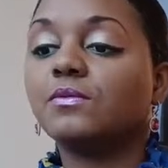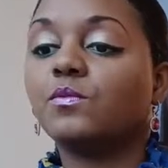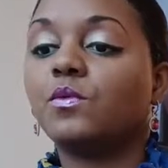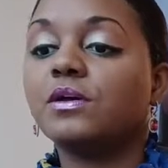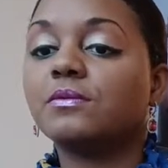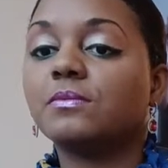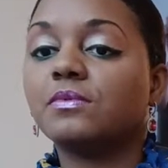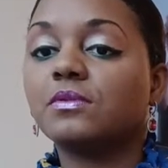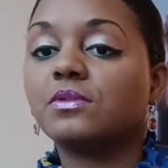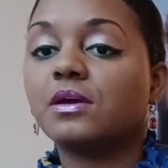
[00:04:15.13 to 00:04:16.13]
what
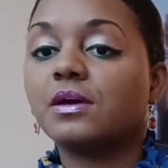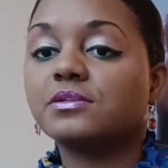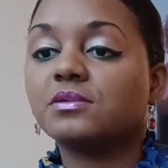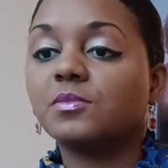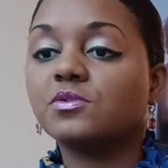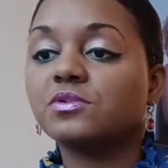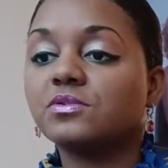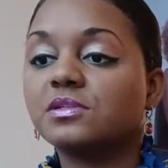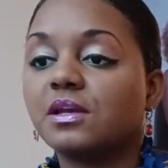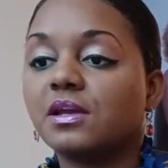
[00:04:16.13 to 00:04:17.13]
the customers are
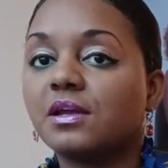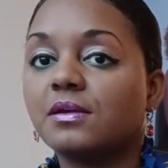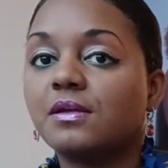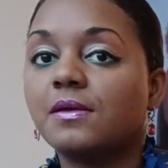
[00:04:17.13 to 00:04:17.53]
saying.